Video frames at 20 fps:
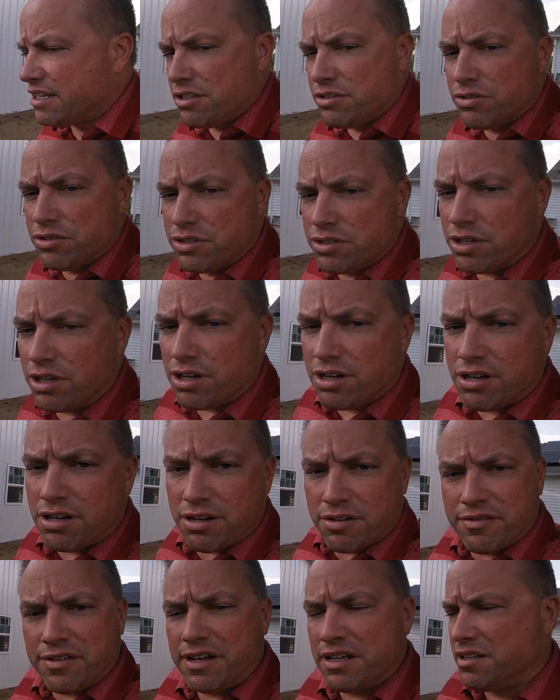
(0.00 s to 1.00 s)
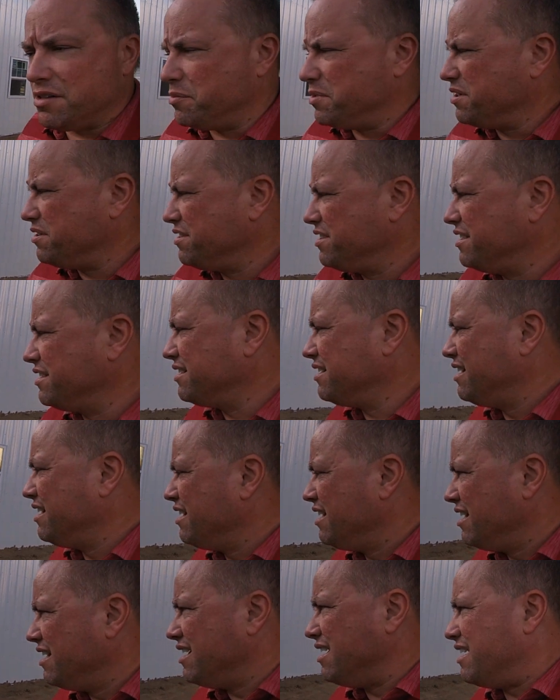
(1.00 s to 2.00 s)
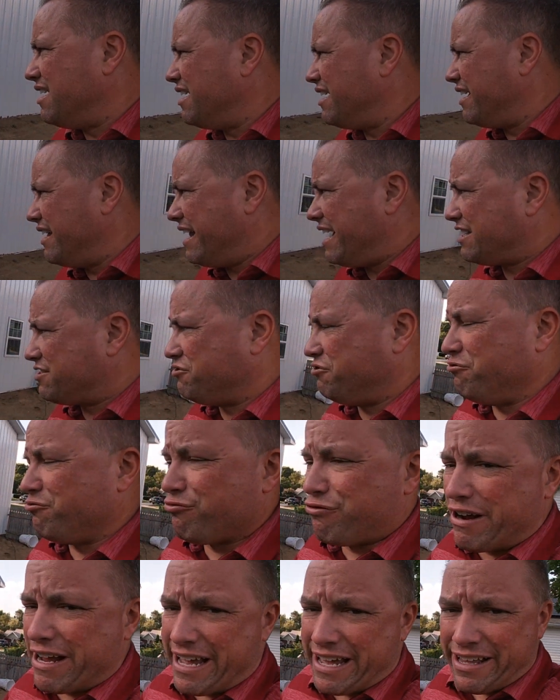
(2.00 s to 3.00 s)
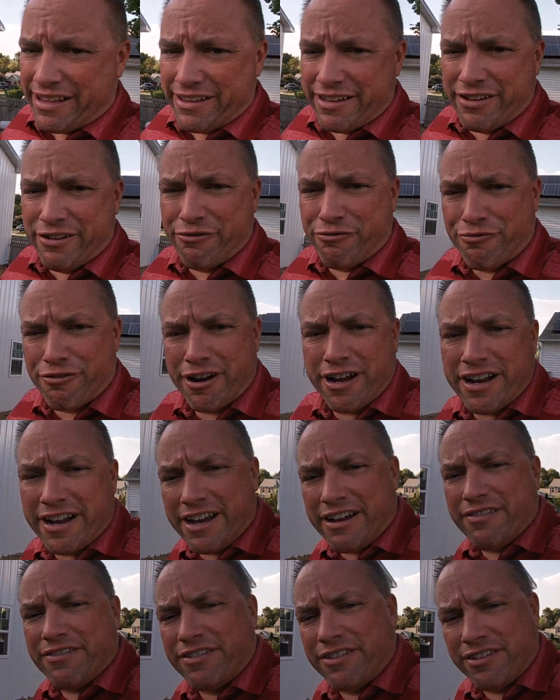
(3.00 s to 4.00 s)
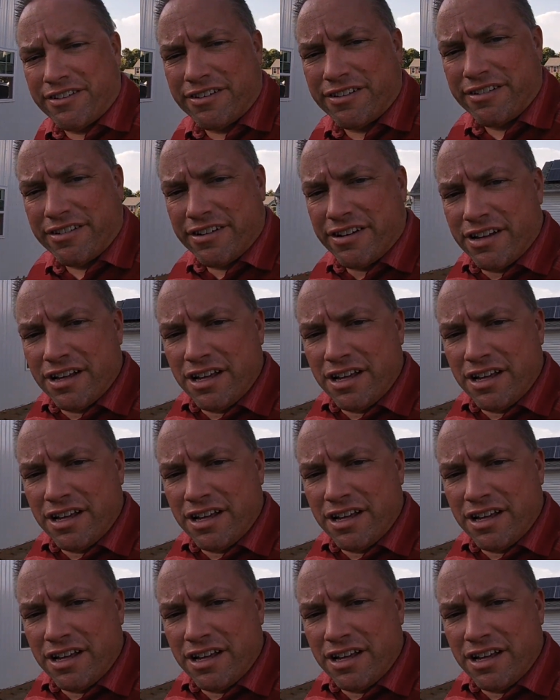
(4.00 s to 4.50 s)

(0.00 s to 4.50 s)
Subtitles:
as you saw, around the building. It actually rained right after